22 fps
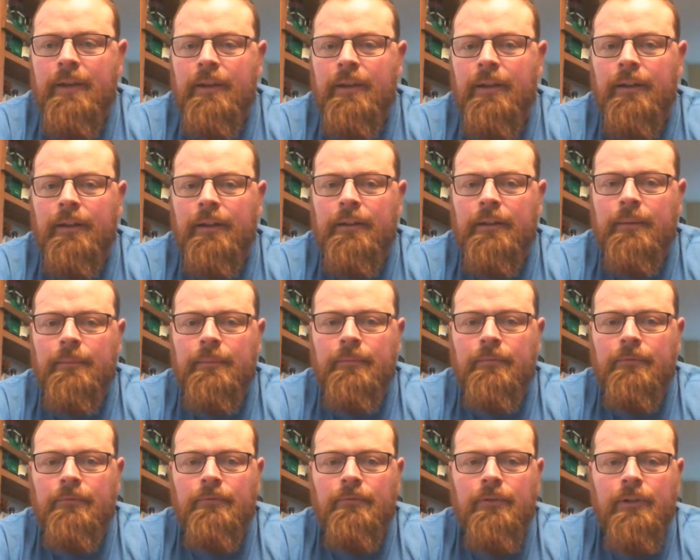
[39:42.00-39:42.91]
And
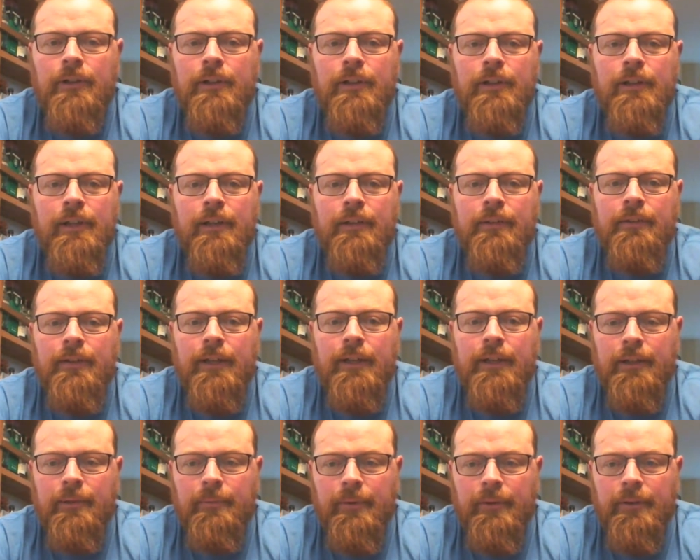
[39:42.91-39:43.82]
I'm really
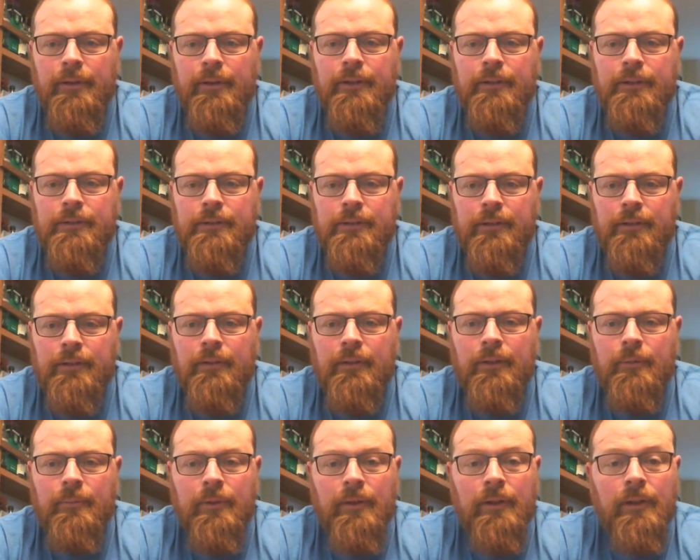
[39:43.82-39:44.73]
excited about it. It's
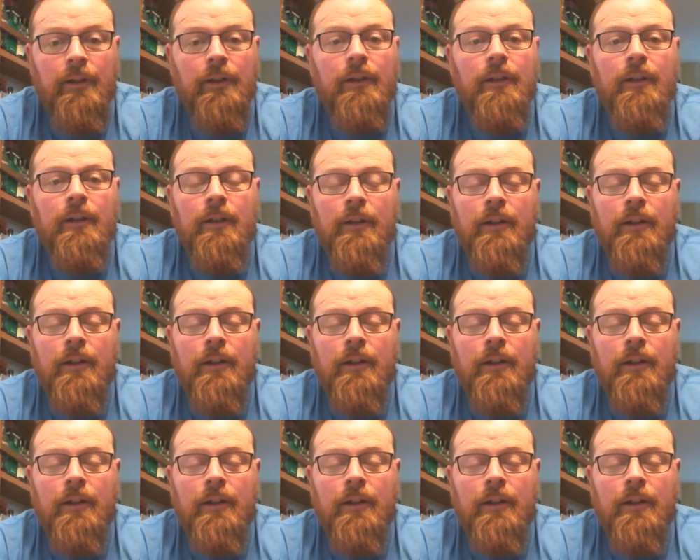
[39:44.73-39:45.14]
going to be,